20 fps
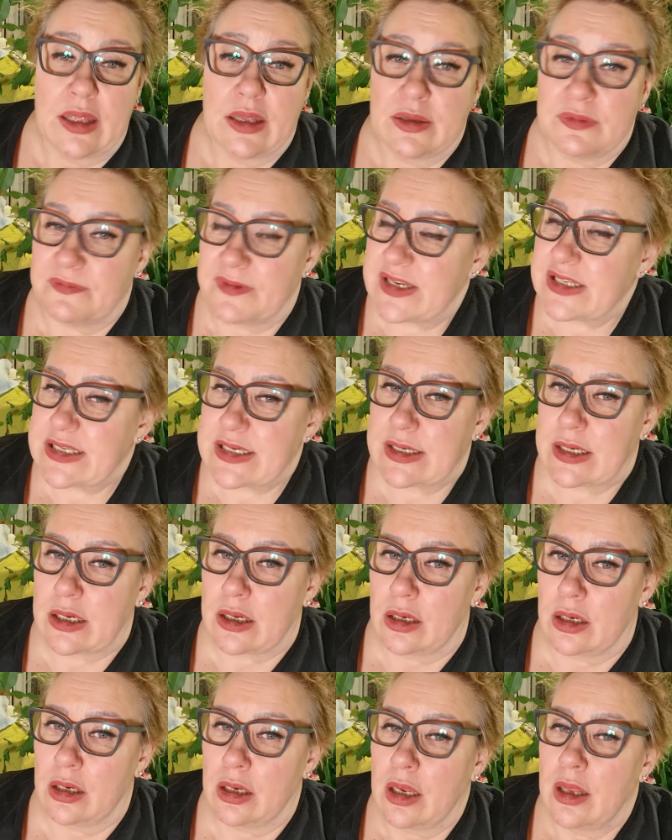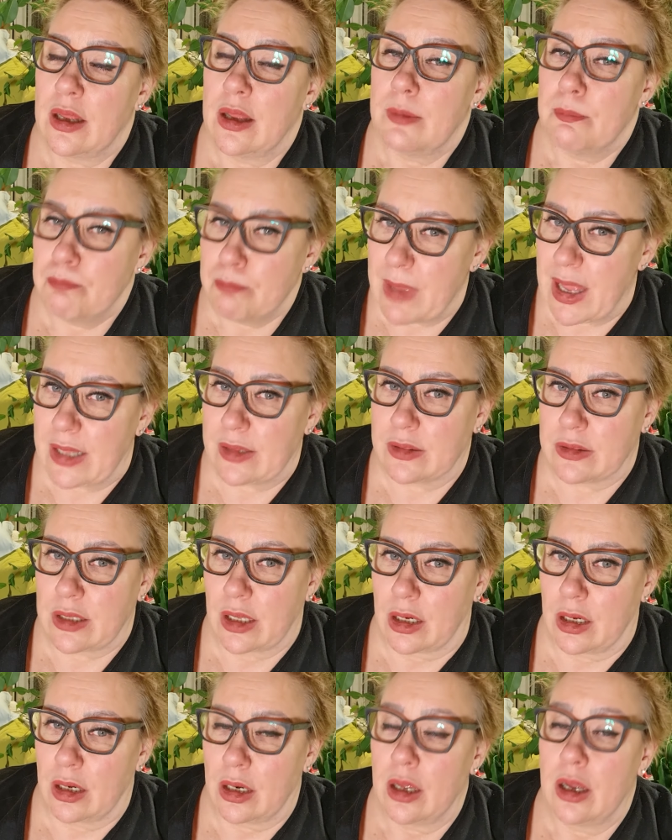physical,
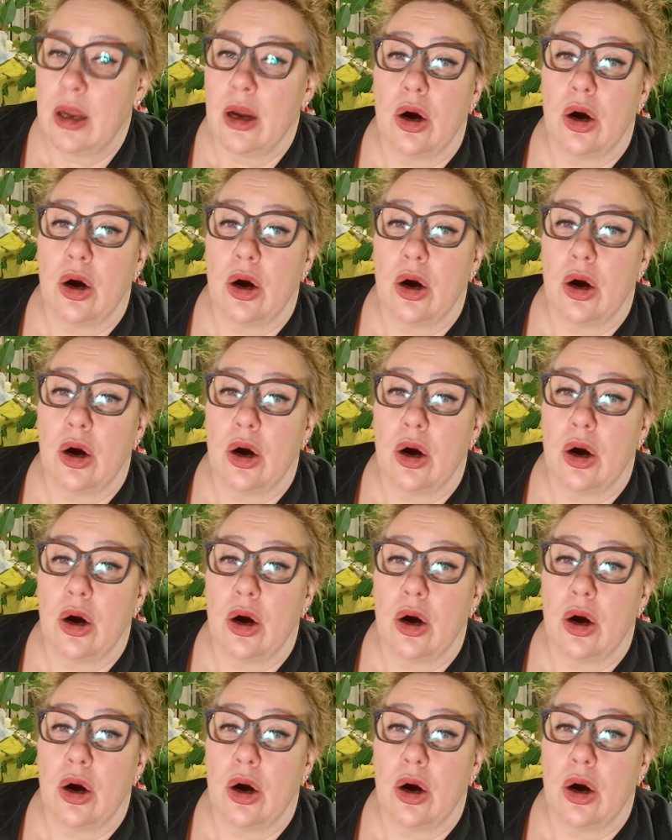mental